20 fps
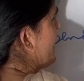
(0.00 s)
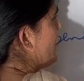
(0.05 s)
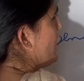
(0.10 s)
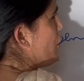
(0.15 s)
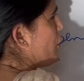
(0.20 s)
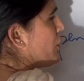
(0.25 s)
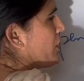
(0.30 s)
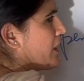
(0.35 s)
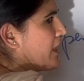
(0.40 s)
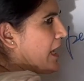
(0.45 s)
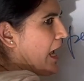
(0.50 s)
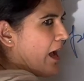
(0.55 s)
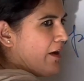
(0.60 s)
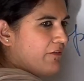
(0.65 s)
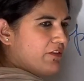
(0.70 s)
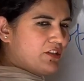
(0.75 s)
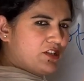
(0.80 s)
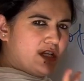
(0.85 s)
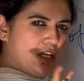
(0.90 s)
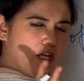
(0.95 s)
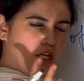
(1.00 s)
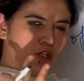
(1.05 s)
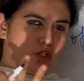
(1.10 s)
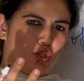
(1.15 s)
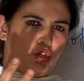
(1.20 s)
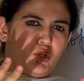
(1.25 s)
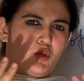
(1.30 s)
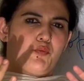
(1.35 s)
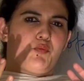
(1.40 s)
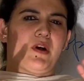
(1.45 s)
into the cavity,
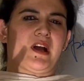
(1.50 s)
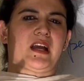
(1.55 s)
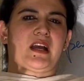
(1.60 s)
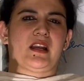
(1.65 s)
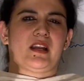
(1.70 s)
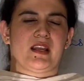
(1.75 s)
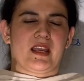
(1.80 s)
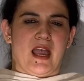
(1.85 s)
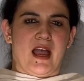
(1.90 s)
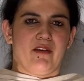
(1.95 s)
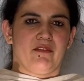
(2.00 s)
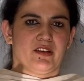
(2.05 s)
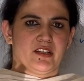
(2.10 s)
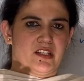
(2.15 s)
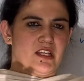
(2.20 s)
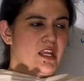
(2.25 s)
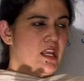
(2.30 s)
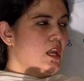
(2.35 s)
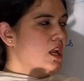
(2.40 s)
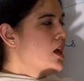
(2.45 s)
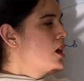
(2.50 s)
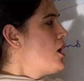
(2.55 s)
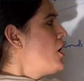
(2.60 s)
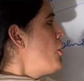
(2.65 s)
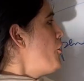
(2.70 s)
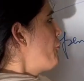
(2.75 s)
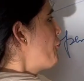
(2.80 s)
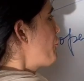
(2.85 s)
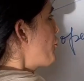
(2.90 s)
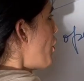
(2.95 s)
into the buccal cavity,
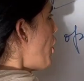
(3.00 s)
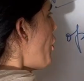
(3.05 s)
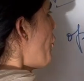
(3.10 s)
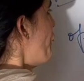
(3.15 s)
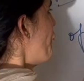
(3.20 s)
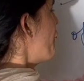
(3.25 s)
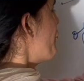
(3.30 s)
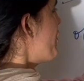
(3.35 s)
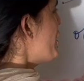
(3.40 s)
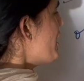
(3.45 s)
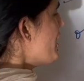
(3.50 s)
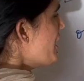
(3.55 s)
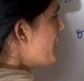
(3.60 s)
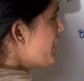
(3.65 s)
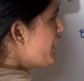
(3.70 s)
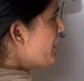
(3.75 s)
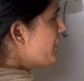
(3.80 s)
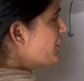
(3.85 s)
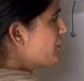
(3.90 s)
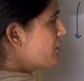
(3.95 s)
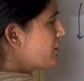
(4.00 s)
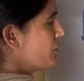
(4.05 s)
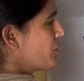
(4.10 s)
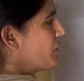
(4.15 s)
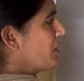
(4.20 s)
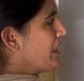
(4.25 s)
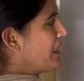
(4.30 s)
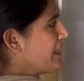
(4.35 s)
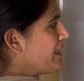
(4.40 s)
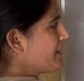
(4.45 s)
from where it
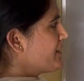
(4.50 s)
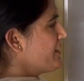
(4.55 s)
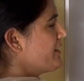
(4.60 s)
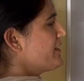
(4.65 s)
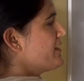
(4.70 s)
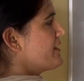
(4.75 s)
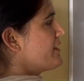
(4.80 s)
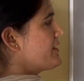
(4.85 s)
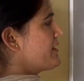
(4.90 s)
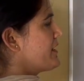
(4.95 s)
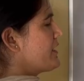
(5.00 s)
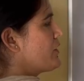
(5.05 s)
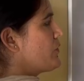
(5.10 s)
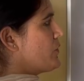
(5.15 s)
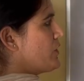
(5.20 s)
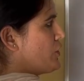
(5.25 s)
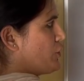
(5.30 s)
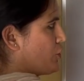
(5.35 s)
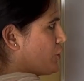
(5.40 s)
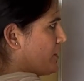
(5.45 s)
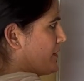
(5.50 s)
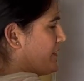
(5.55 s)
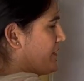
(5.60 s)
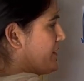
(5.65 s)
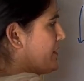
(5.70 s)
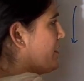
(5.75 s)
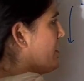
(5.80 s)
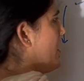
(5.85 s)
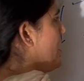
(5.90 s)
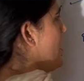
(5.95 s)
releases its secretions